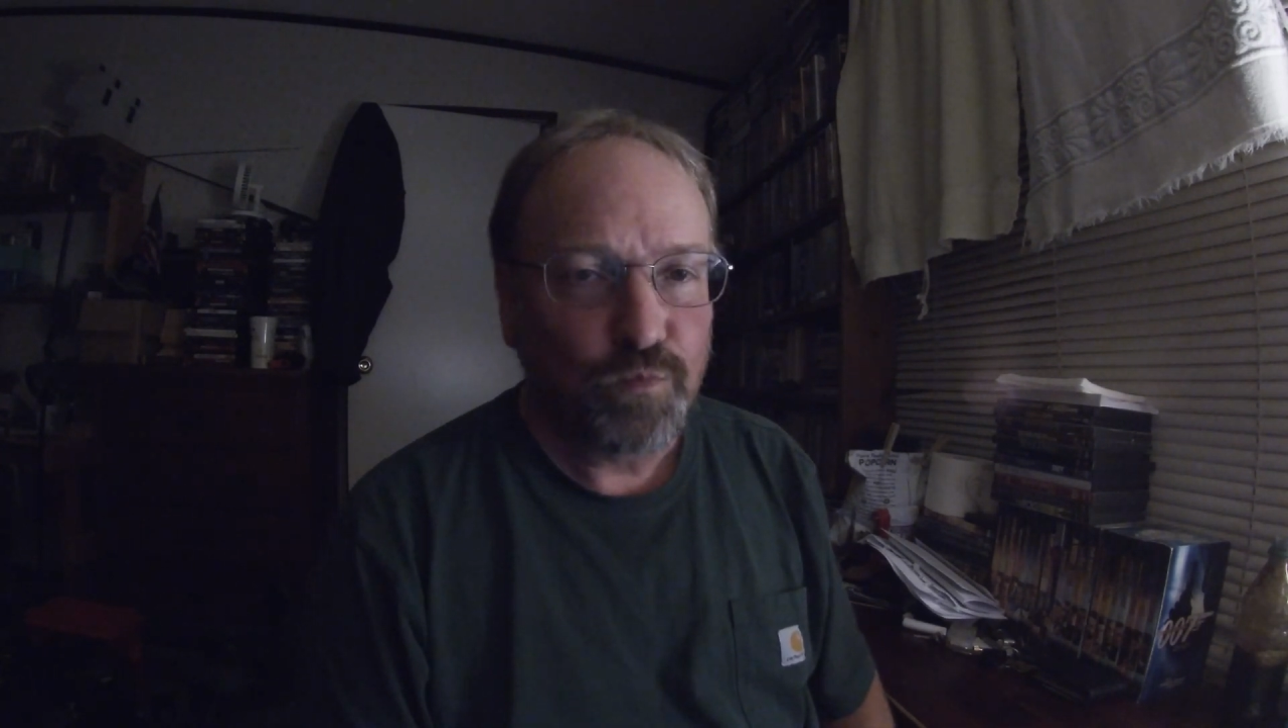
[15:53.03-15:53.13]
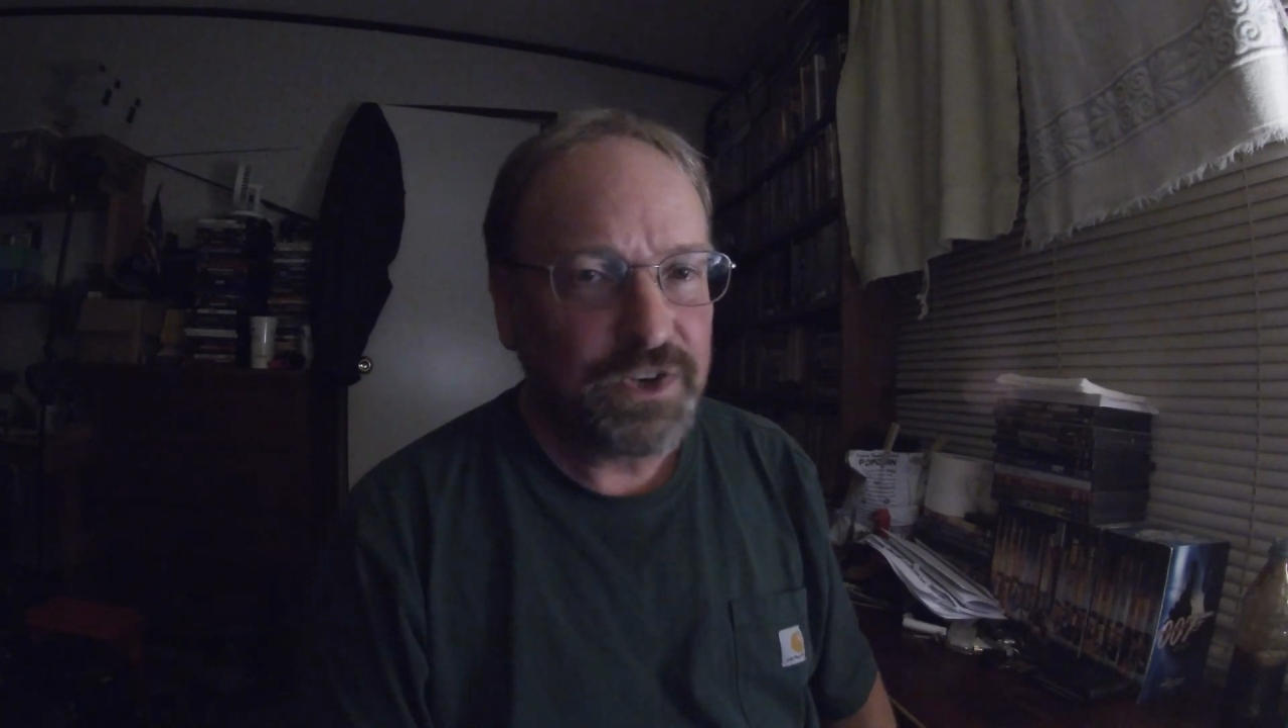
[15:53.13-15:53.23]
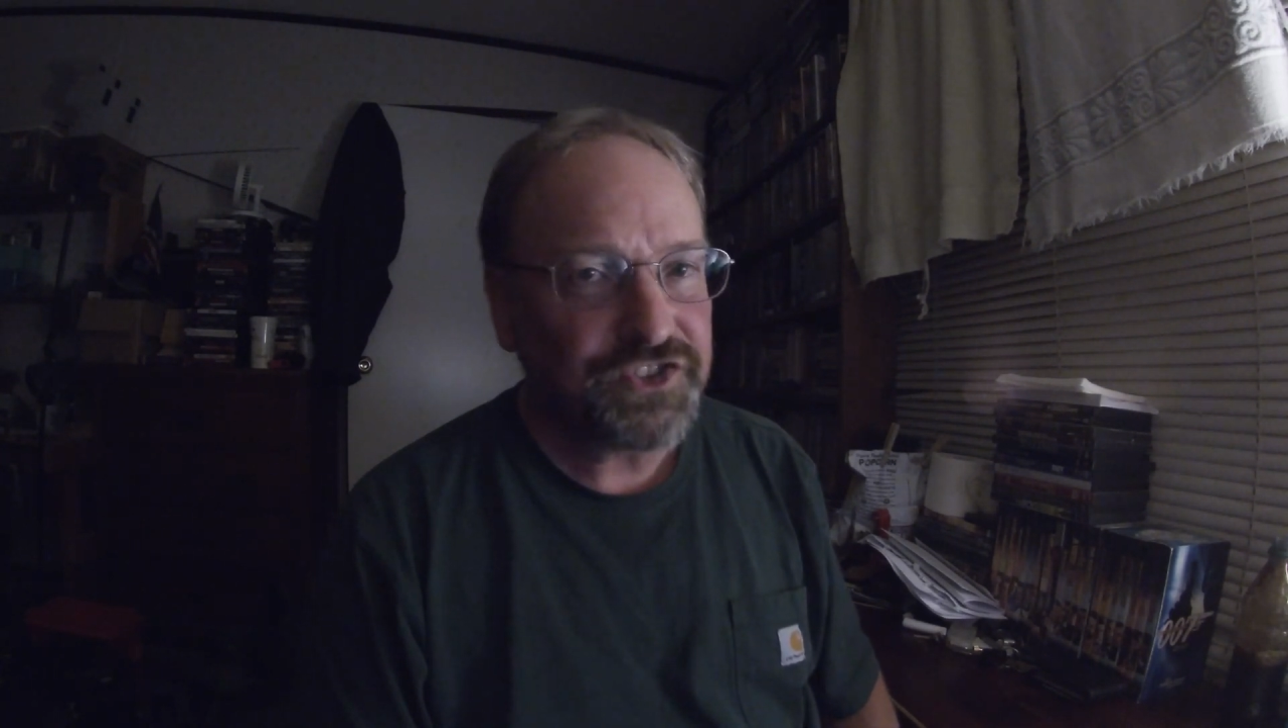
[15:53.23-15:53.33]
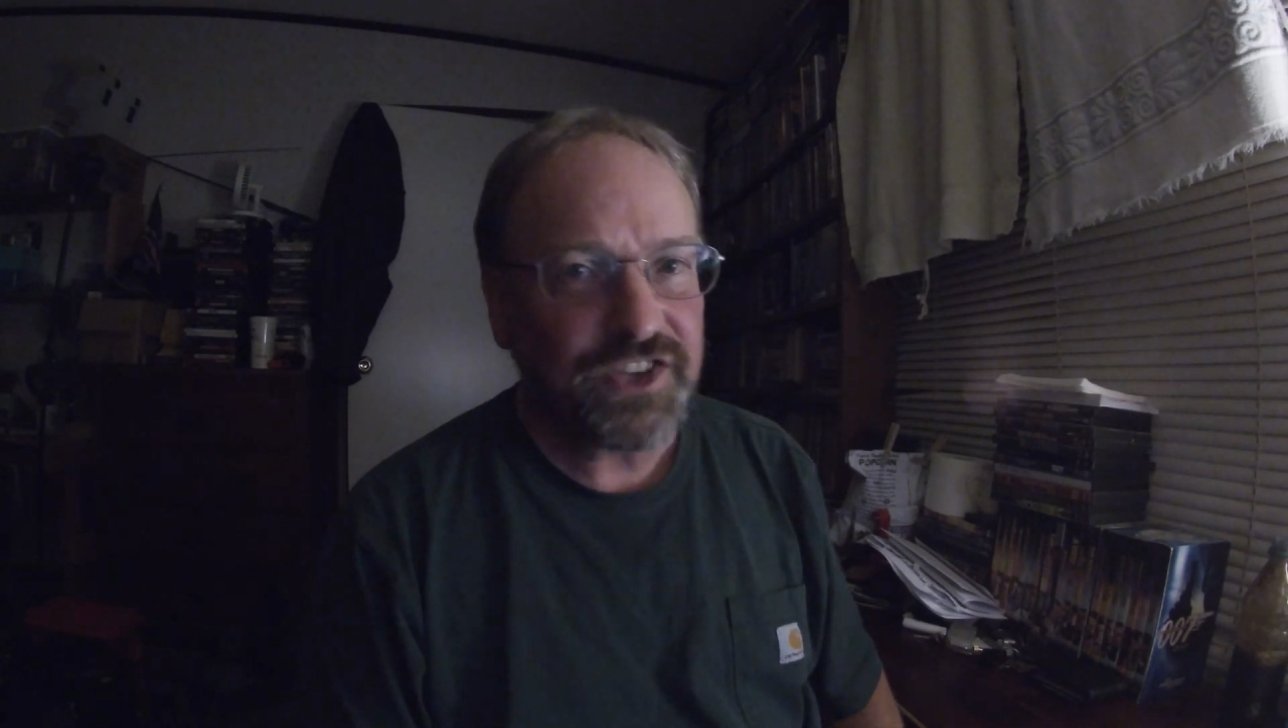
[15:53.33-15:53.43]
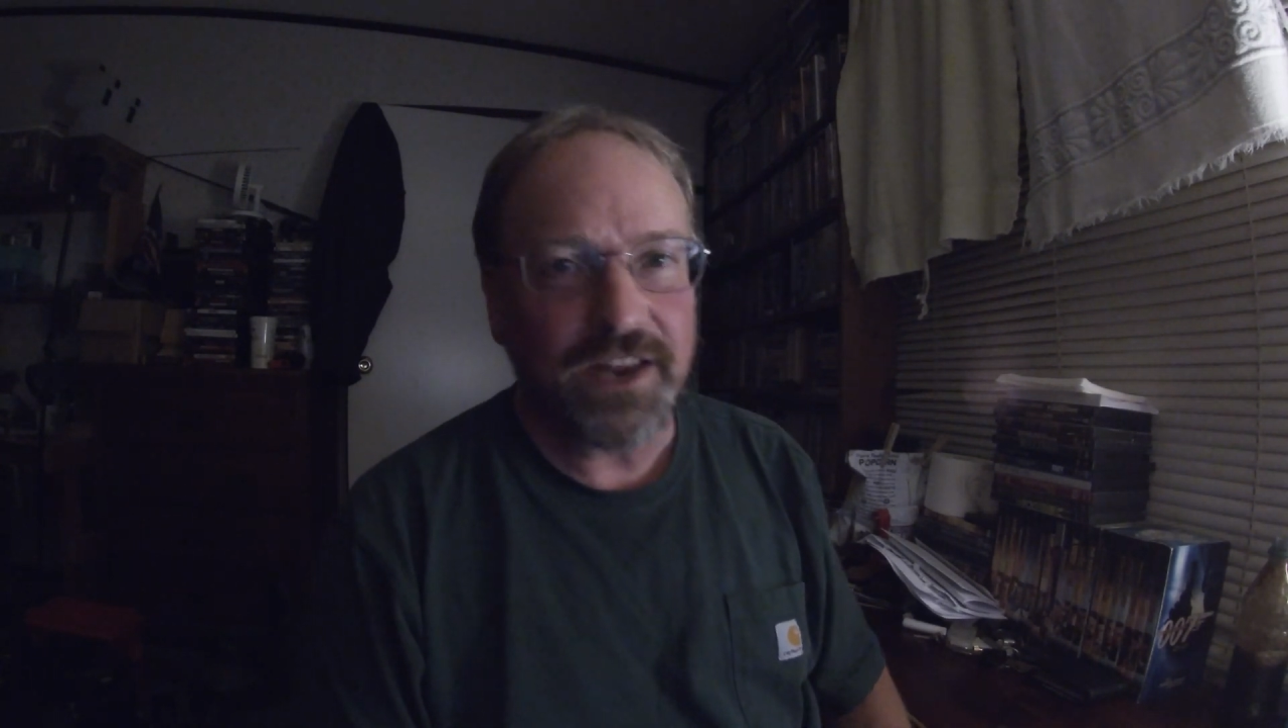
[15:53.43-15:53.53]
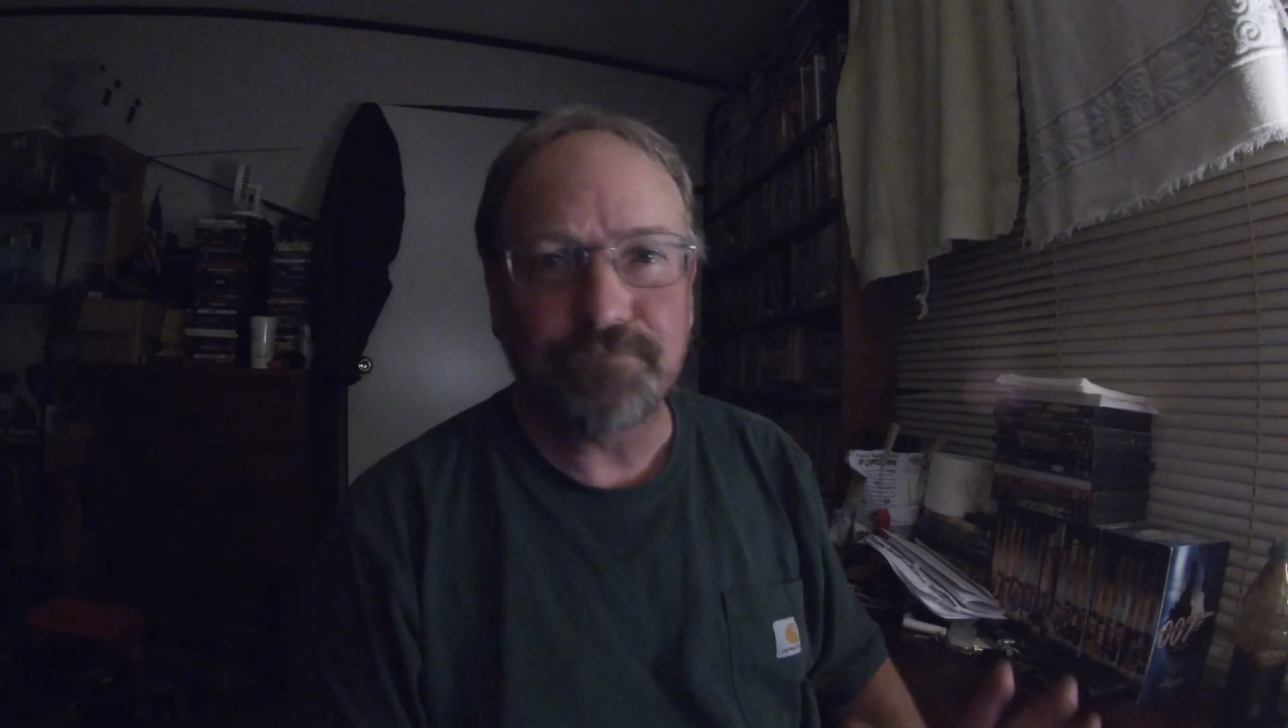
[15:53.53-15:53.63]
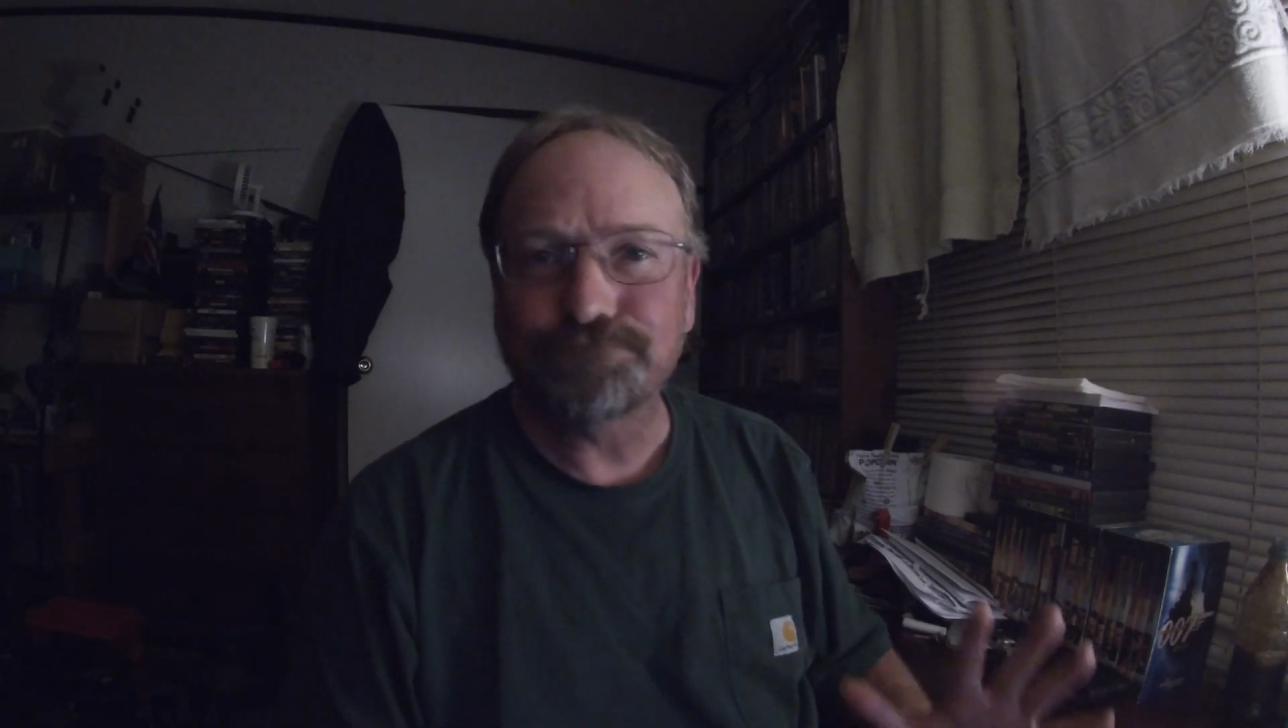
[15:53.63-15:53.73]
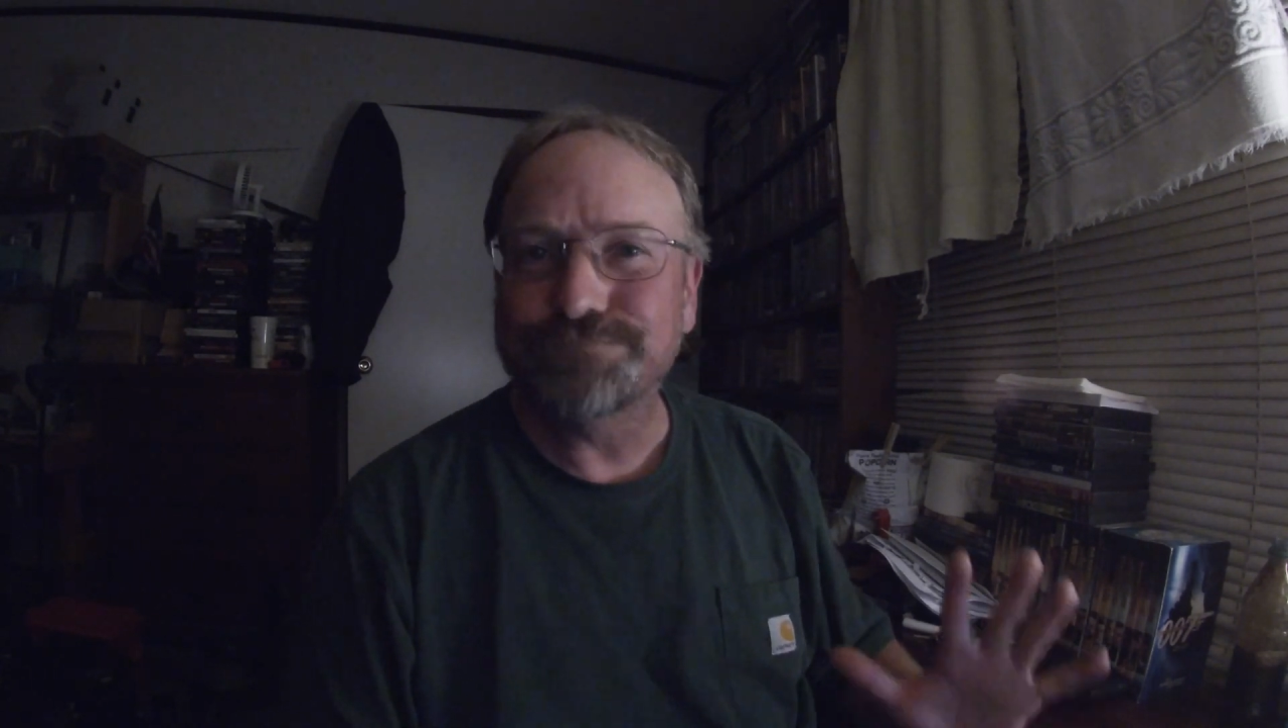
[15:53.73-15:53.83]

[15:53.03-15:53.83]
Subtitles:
Wish I'd,